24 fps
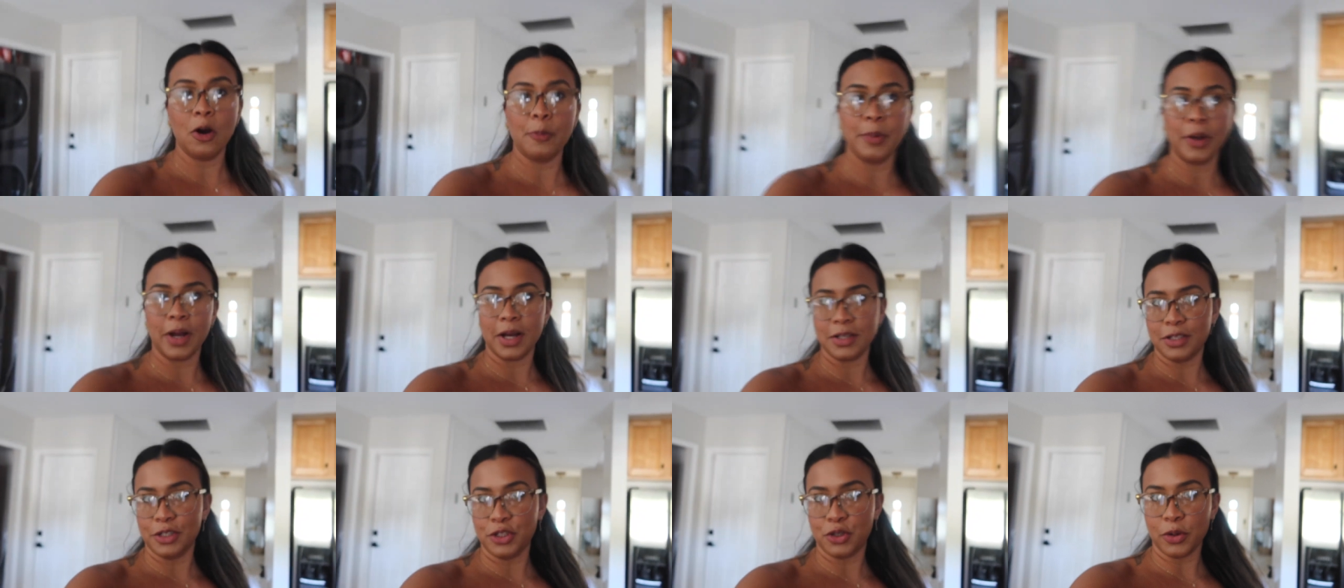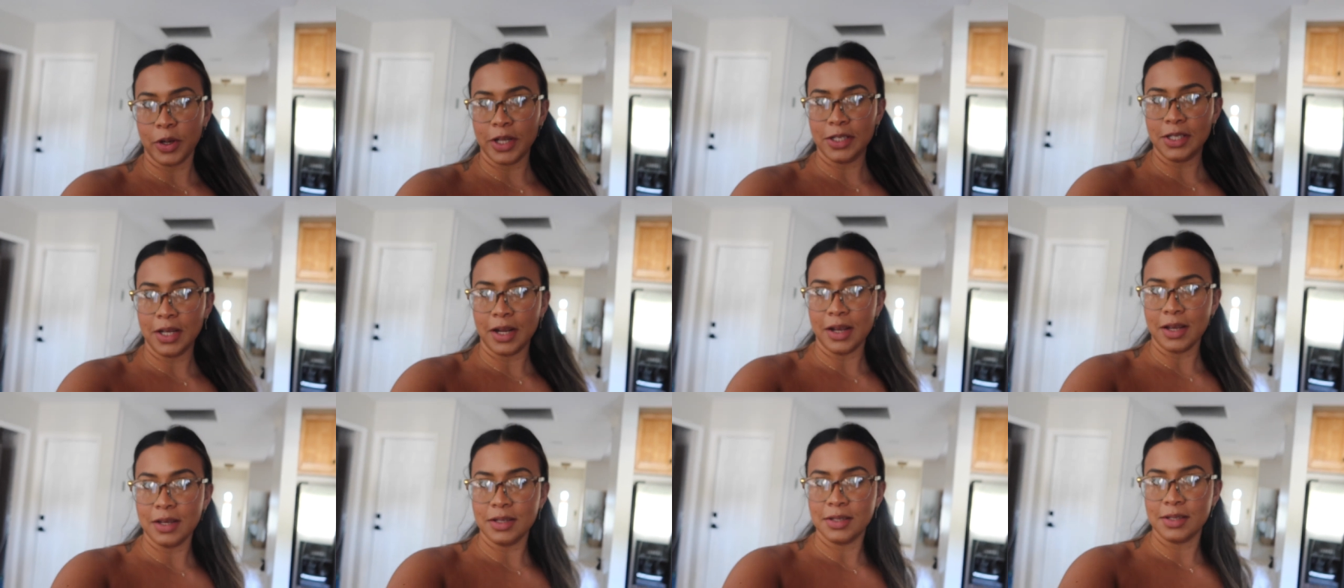I hope you guys enjoyed
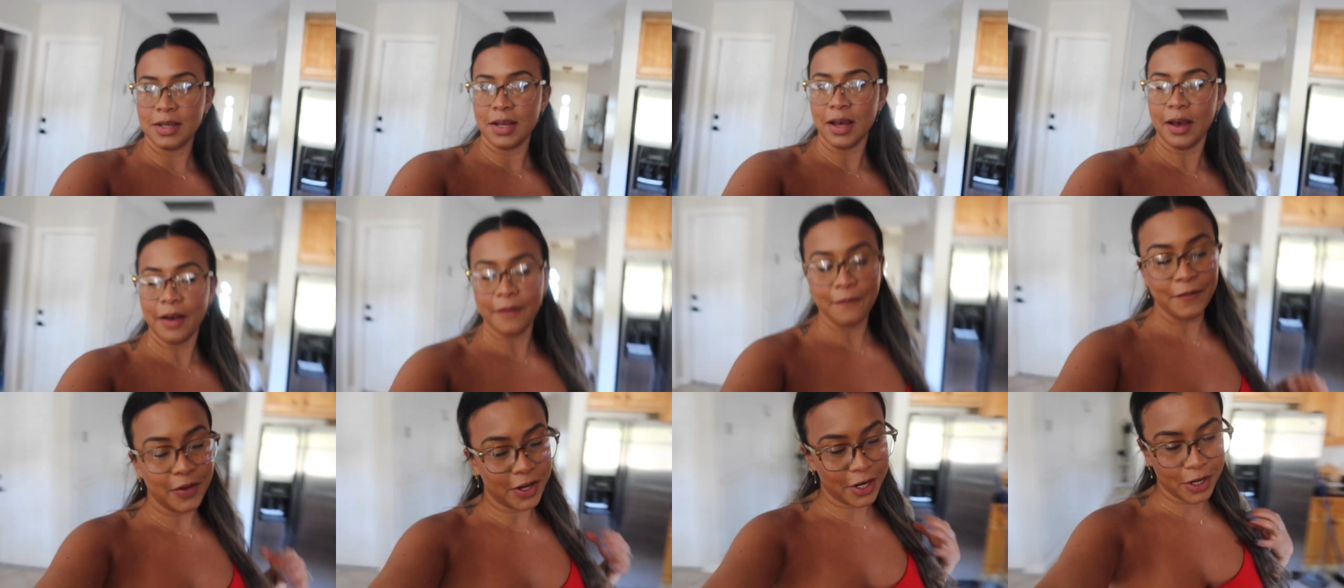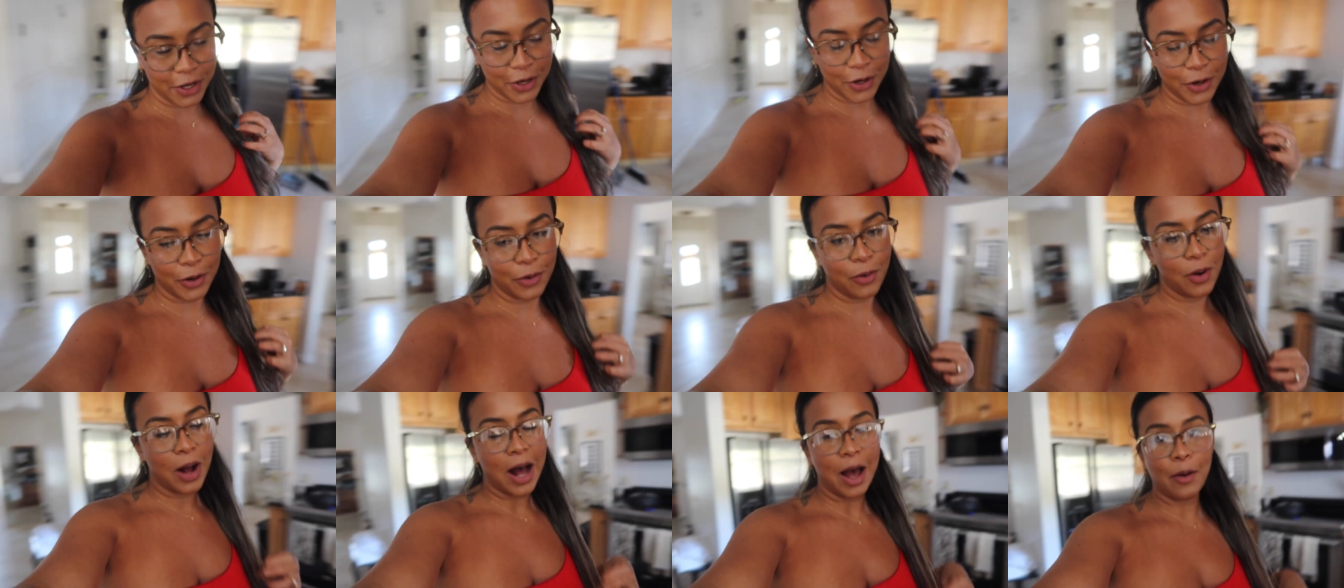today's
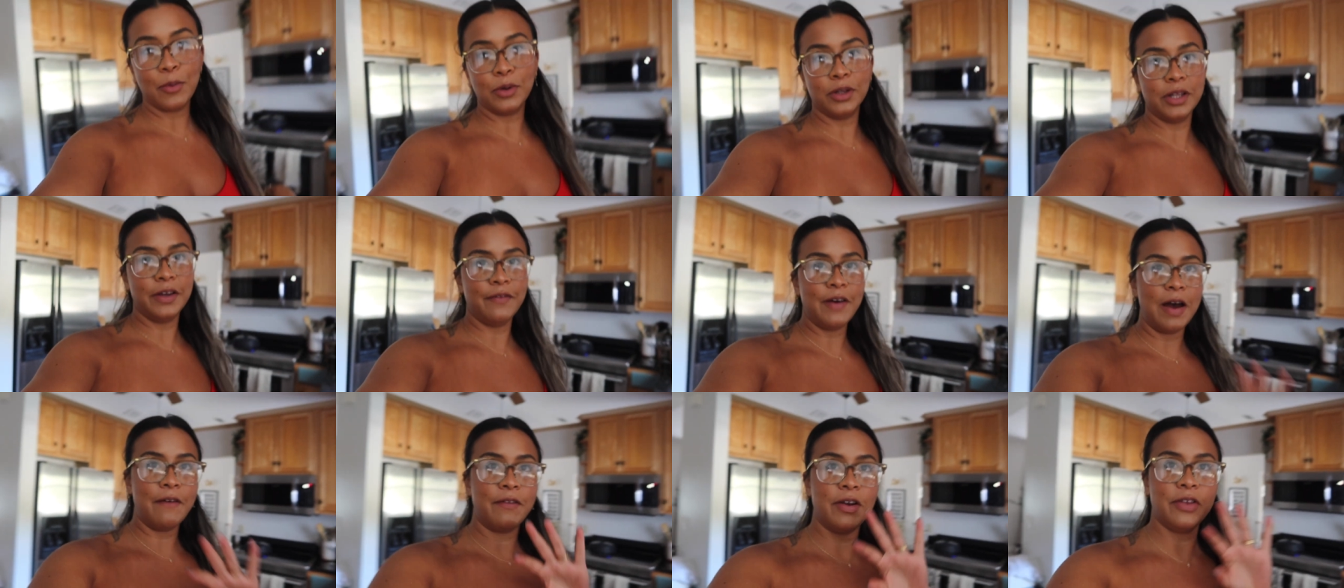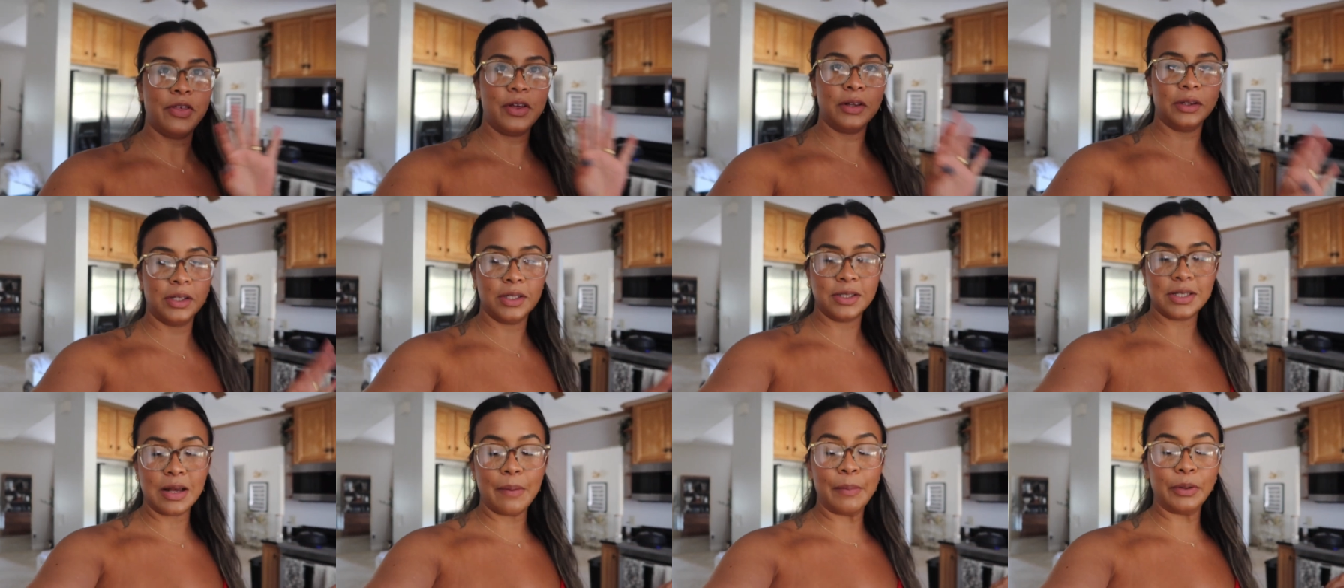video. I will leave everything
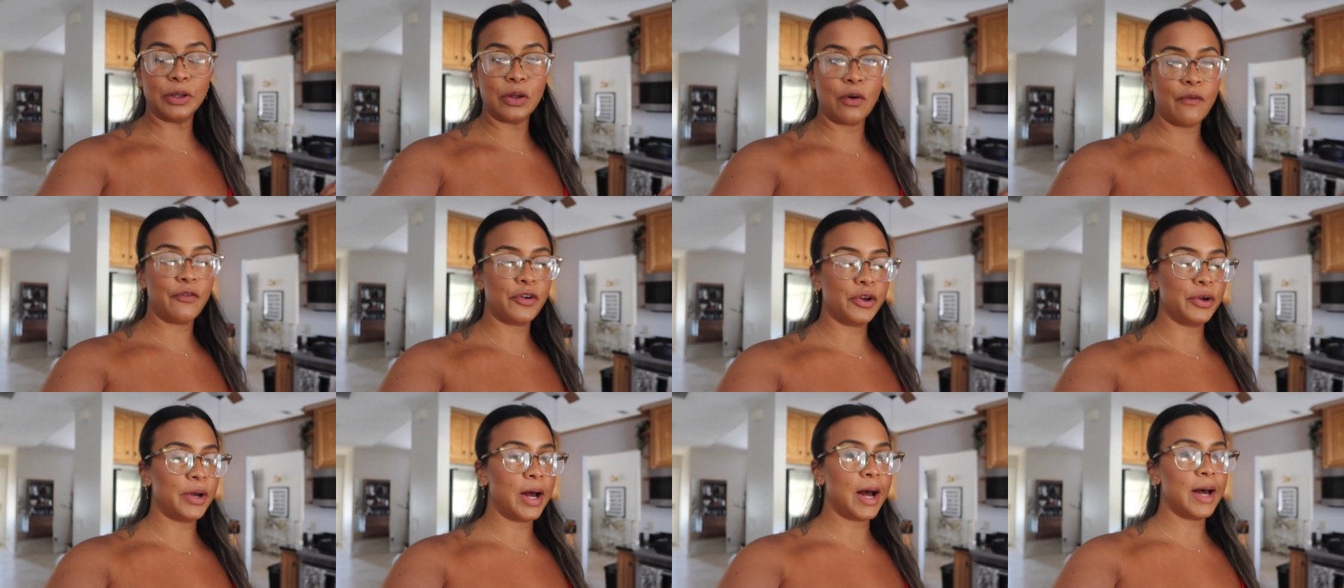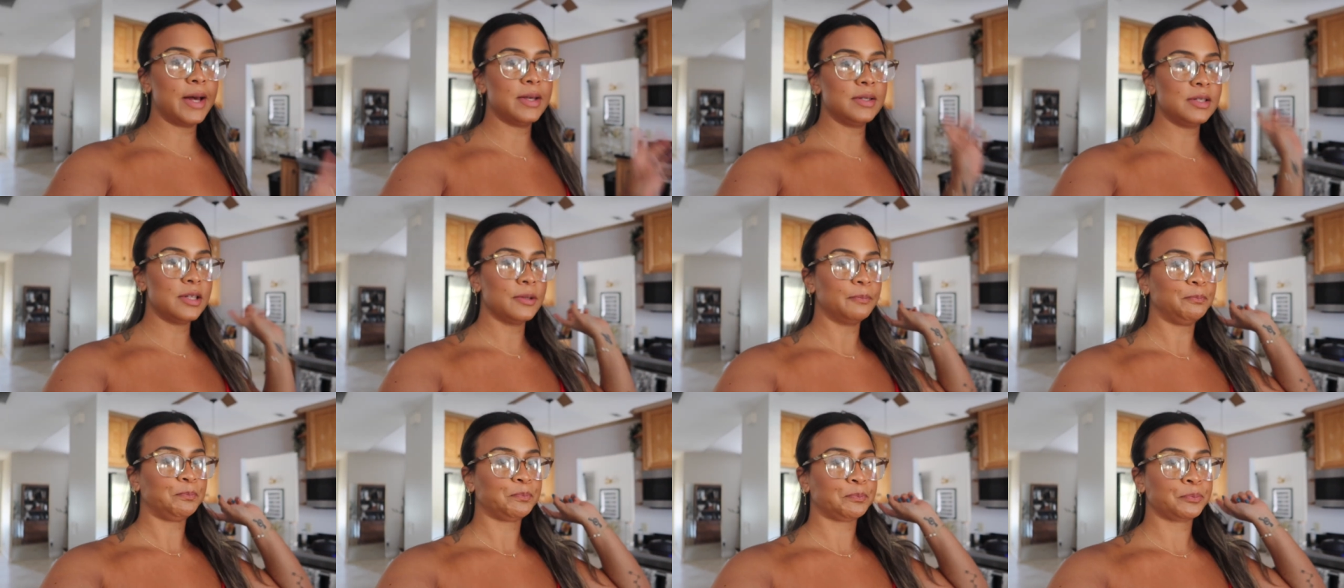linked down below for you
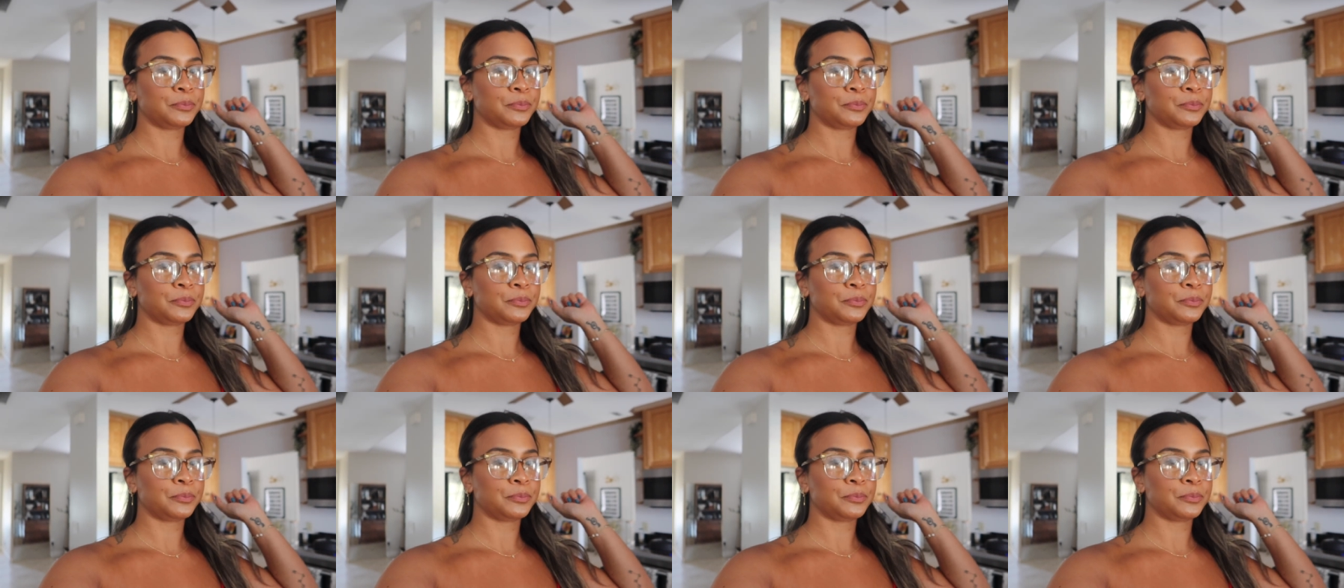guys.